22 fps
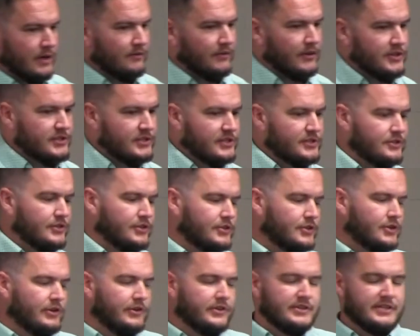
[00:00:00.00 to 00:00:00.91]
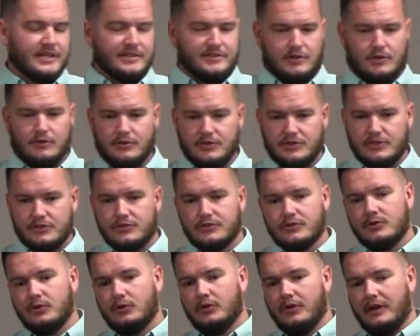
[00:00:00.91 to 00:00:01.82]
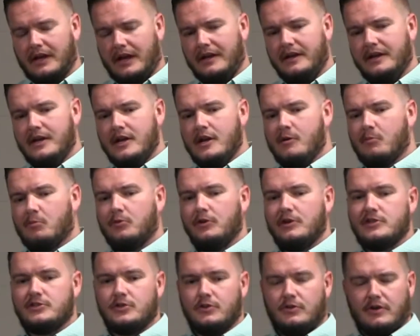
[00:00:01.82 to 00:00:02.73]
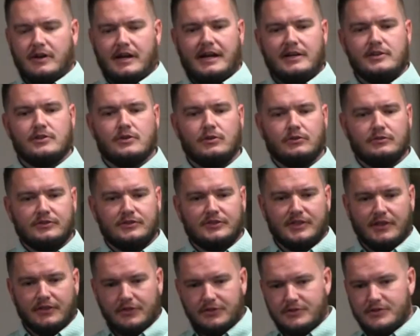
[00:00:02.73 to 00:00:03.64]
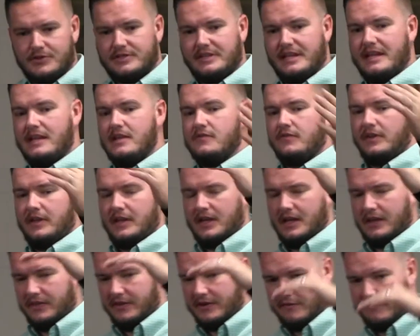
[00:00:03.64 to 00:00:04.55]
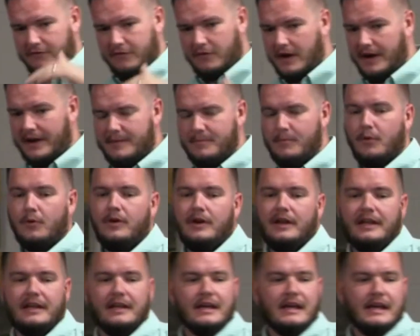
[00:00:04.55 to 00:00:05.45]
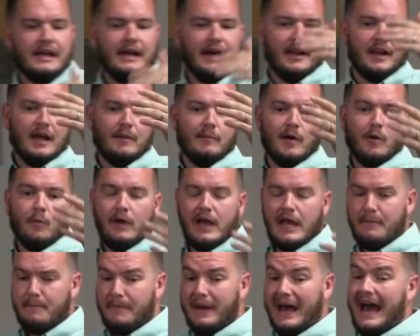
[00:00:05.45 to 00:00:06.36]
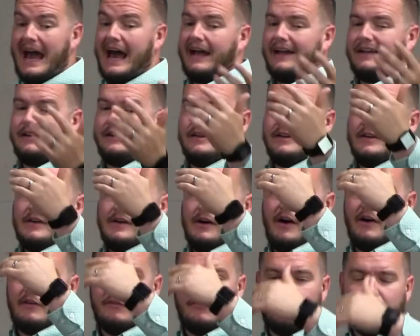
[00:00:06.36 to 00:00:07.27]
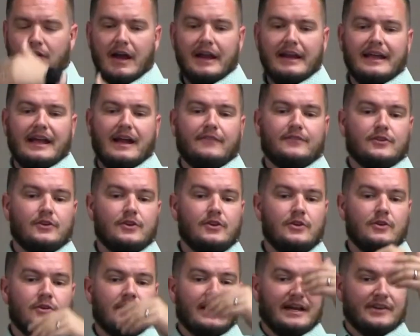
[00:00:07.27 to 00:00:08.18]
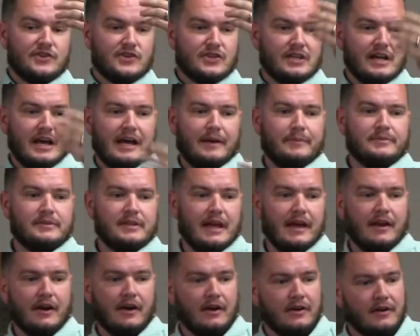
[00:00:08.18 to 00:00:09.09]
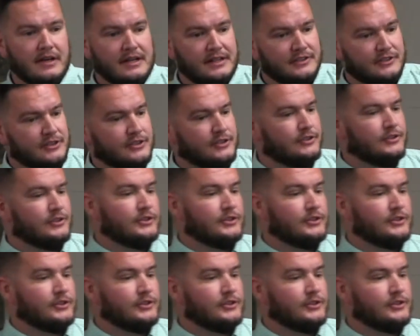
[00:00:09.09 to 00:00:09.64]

of our sister churches has a Christian school, and I preached to their high schoolers on Thursday evening and then on Friday morning. And on my way back on Friday afternoon, I stopped at our sister